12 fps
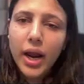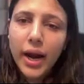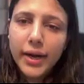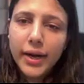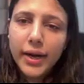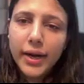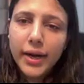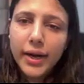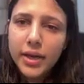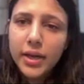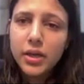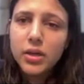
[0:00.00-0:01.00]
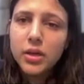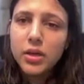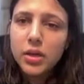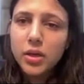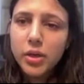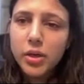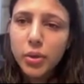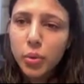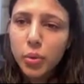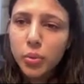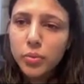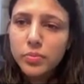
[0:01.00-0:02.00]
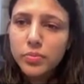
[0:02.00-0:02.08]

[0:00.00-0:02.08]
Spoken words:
and this is my true